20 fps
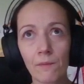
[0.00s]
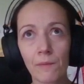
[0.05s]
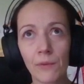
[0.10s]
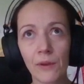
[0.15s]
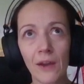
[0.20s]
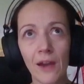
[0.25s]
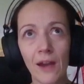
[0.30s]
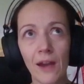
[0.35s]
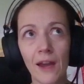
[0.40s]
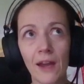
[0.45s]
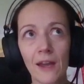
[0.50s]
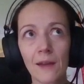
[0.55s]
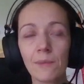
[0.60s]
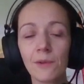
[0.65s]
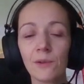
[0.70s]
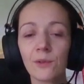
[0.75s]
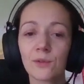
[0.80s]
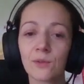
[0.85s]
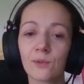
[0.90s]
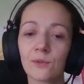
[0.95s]
be
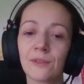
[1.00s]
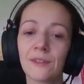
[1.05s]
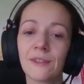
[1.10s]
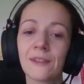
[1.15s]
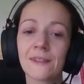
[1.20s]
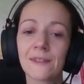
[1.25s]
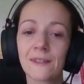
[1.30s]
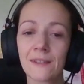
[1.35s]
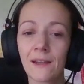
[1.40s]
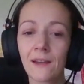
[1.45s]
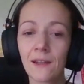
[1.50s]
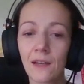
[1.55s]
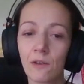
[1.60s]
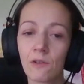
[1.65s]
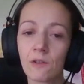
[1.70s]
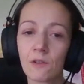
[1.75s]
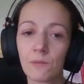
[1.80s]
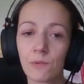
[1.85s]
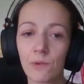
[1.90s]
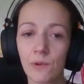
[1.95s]
able to design
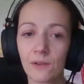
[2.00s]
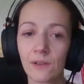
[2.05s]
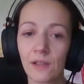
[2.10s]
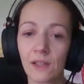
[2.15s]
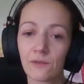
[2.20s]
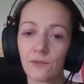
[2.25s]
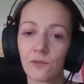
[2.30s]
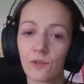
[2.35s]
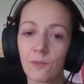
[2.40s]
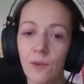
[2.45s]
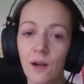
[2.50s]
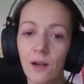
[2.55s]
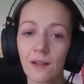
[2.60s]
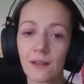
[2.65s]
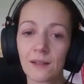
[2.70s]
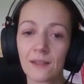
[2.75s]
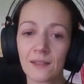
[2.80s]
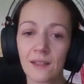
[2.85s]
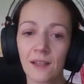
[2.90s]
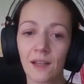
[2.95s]
our product for
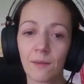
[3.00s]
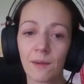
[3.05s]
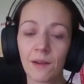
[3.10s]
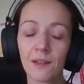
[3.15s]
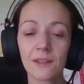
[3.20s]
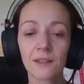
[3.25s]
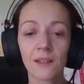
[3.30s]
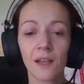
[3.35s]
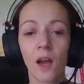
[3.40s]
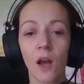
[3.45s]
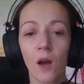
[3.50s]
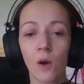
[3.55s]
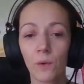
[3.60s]
market segments,